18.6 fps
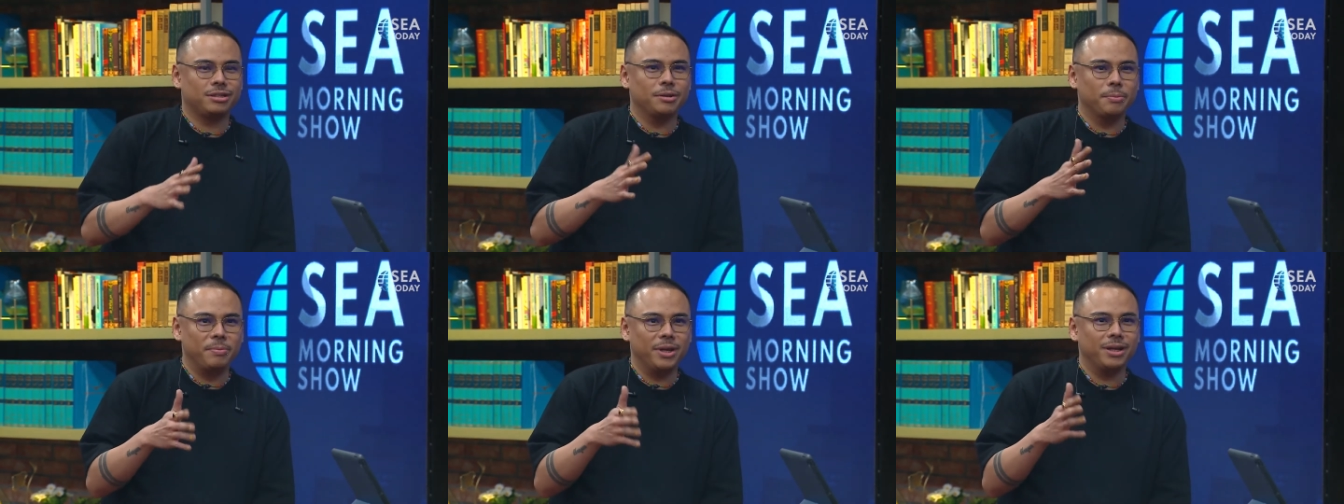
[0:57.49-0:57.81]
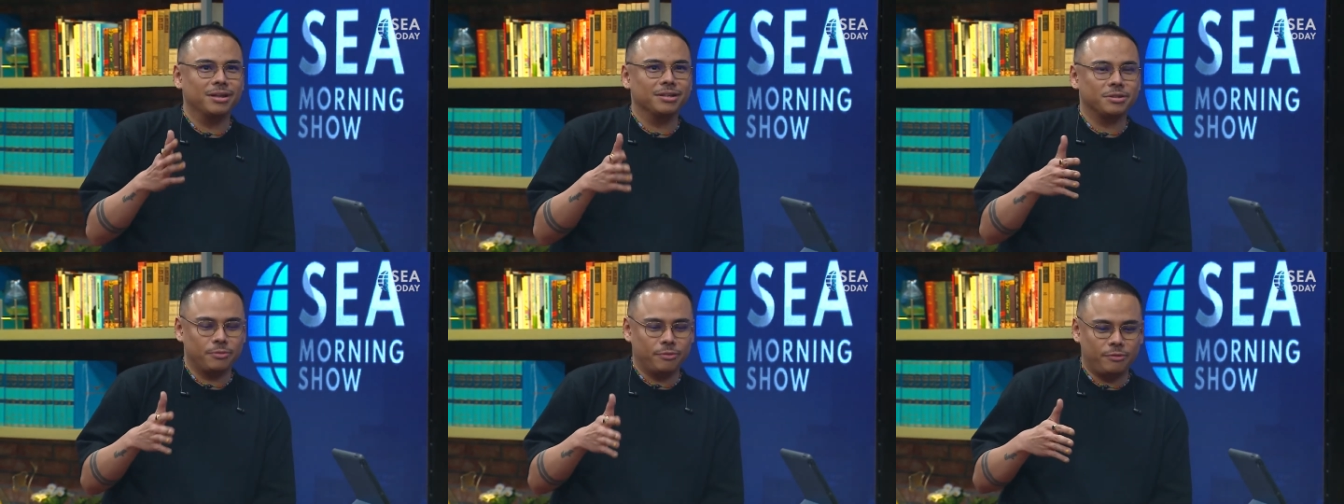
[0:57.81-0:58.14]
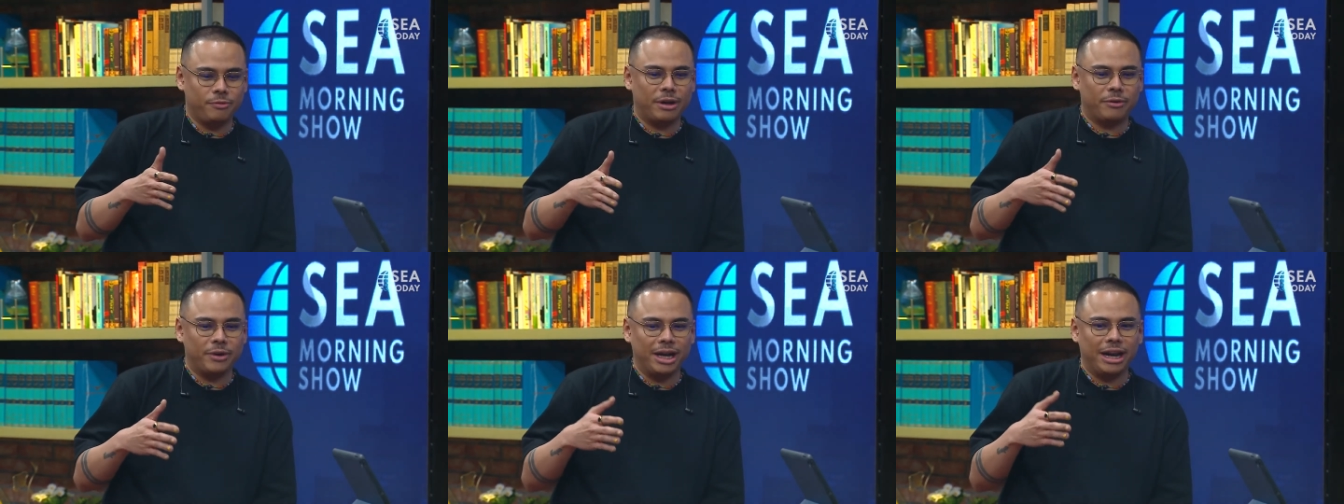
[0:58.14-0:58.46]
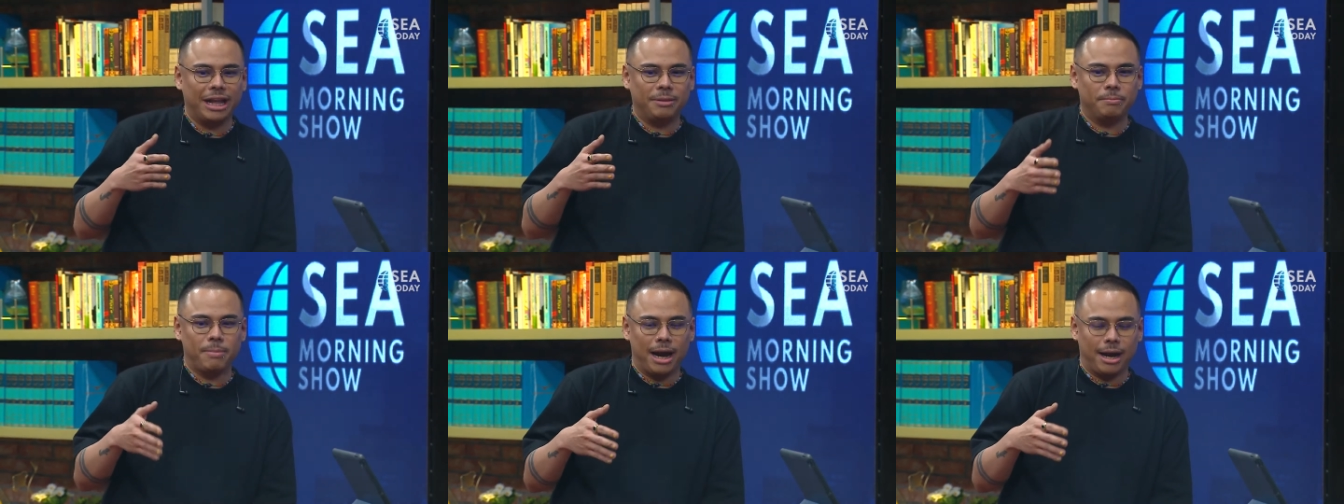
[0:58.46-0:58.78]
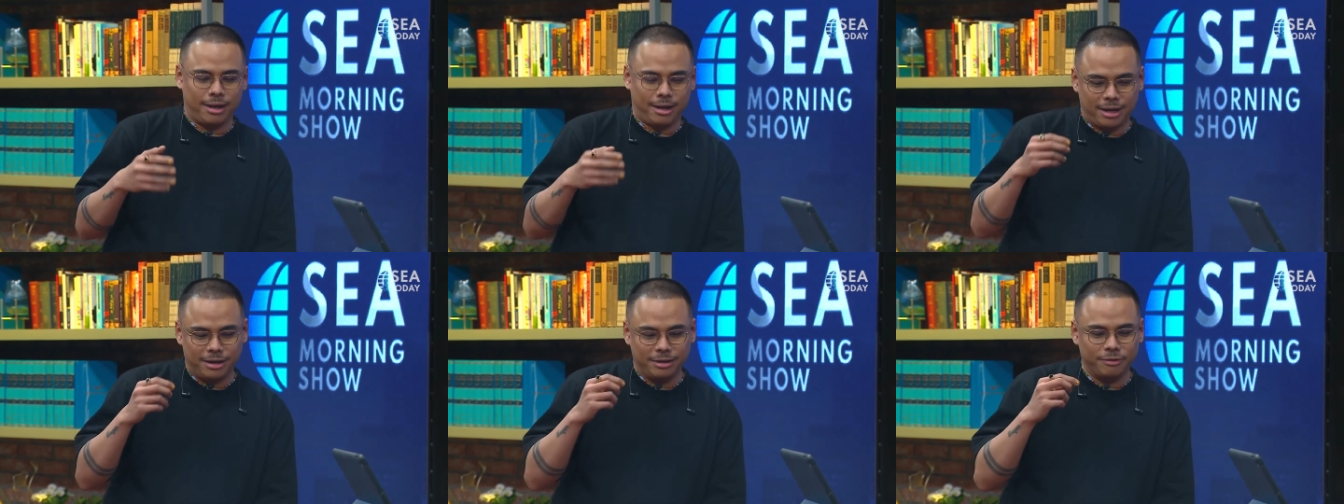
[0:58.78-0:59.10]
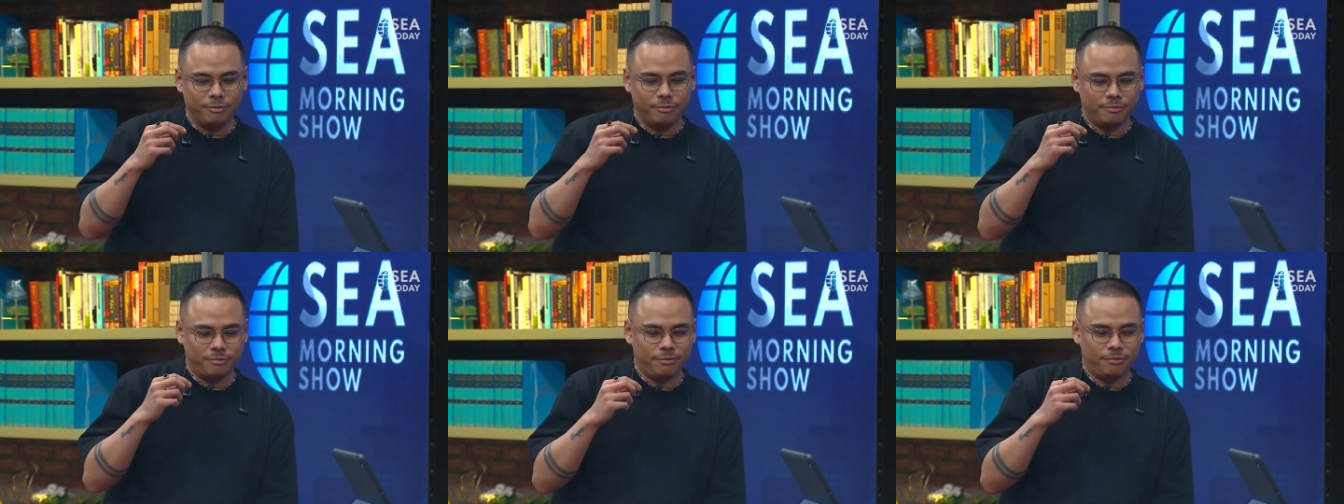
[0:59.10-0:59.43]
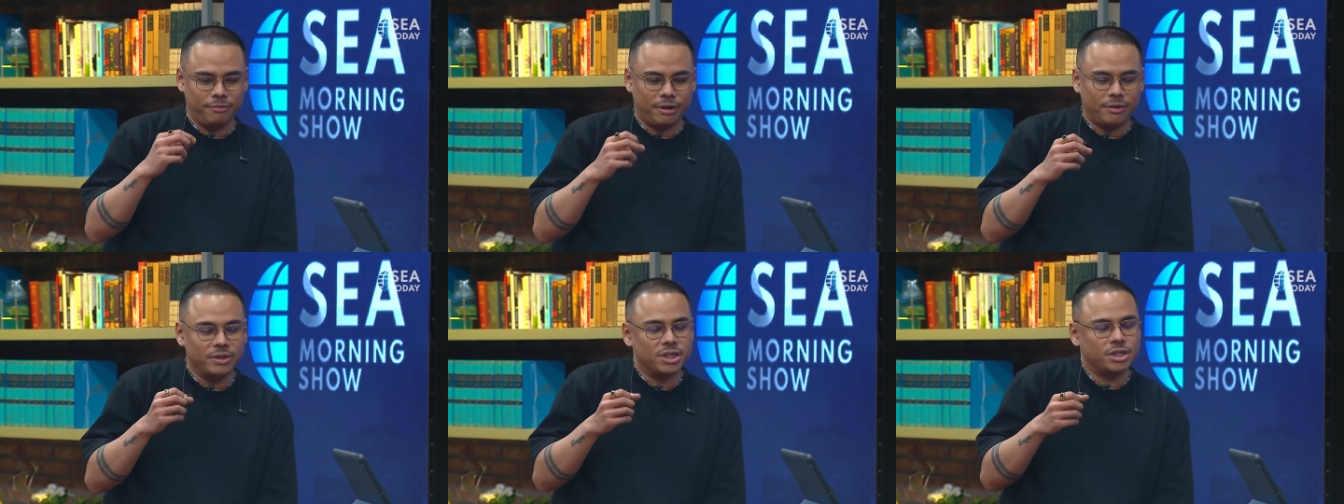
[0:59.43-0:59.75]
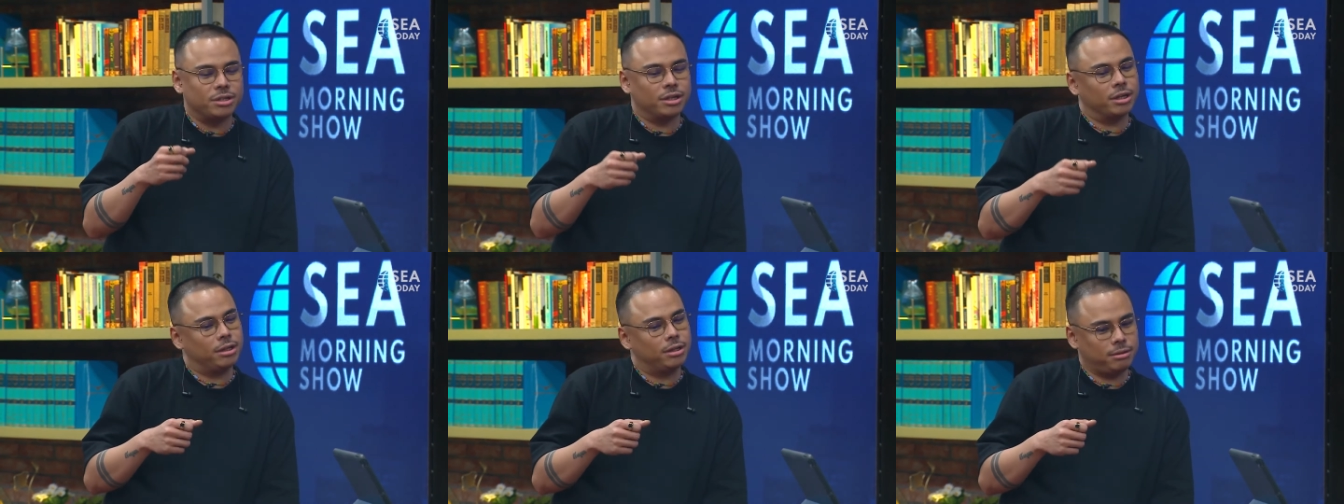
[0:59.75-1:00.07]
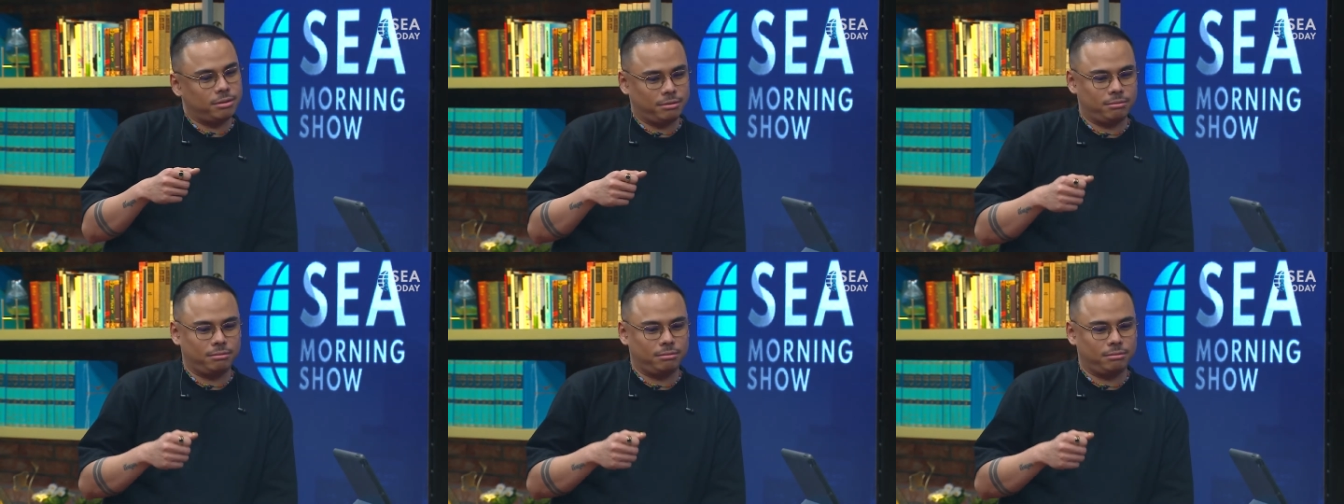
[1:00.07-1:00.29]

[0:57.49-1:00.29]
the beat is very laid back and very chill.